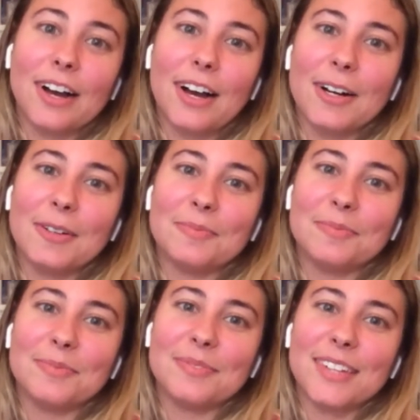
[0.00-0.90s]

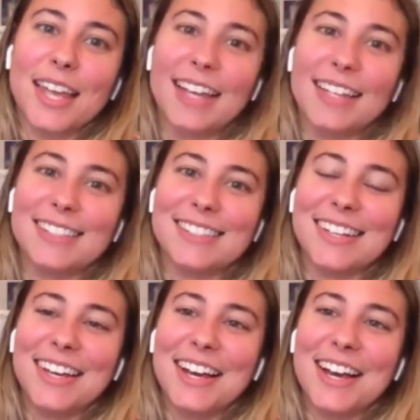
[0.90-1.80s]
Um, and
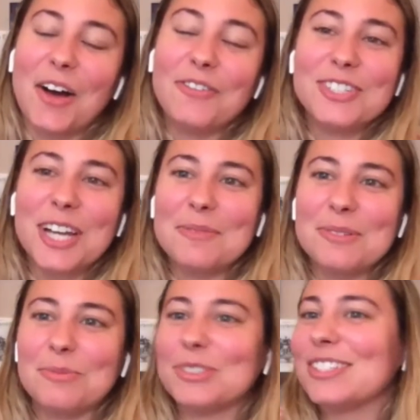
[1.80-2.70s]

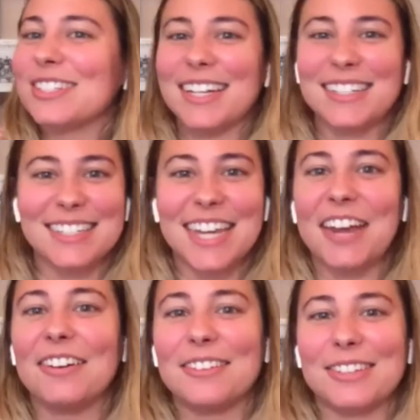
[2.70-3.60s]
oftentimes we're designed as
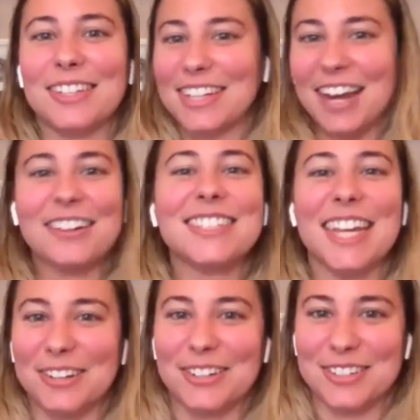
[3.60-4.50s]
care the
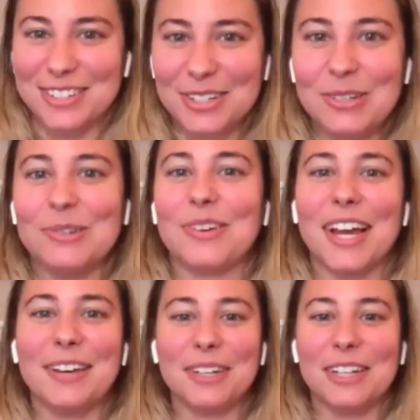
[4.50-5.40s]
caretakers too,
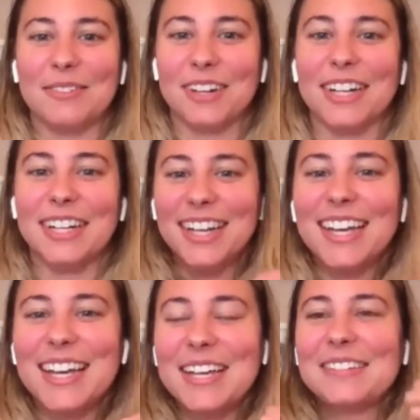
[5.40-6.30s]
right? We want to
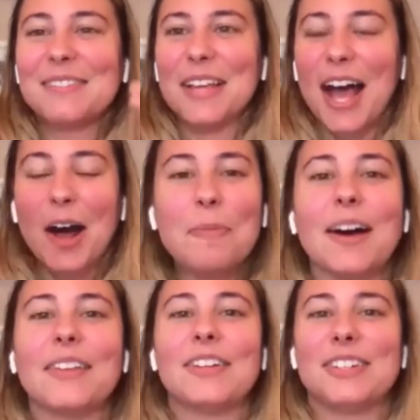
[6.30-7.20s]
help
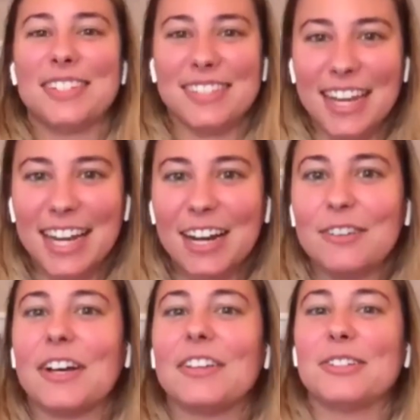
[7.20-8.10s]
others and take care
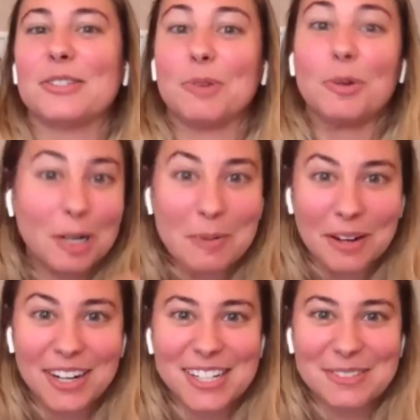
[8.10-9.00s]
of others. Well, what
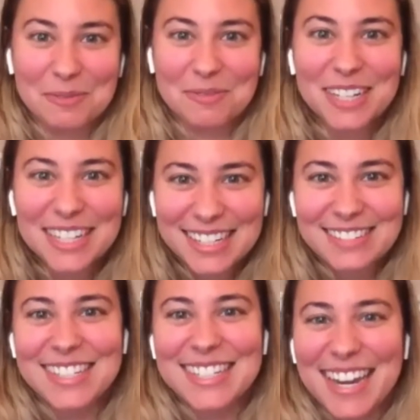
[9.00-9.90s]
about us when we need
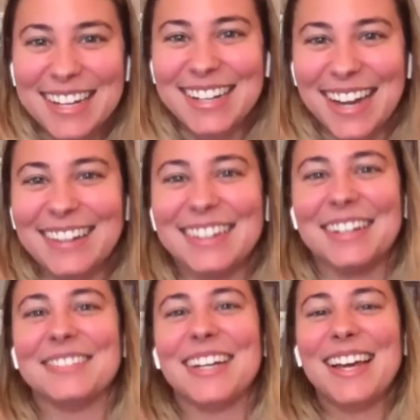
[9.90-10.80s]
to be taken care
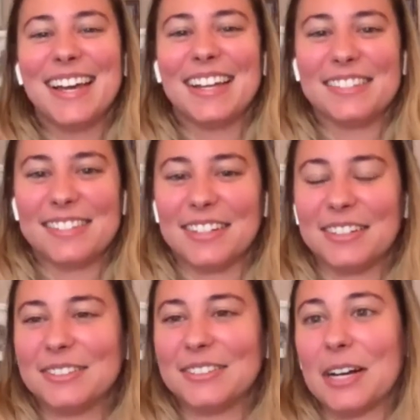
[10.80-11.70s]
of? And
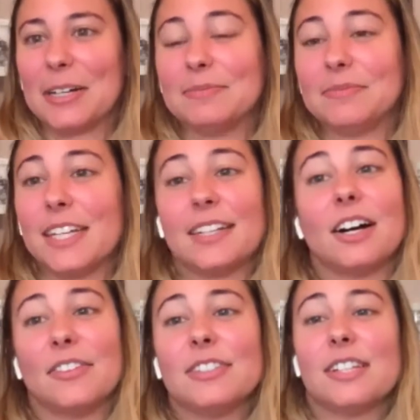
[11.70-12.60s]
so um, it
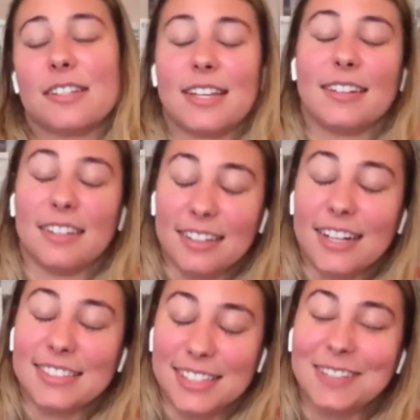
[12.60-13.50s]
often does get
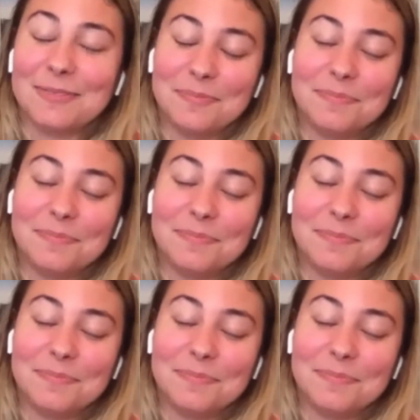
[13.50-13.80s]
neglected.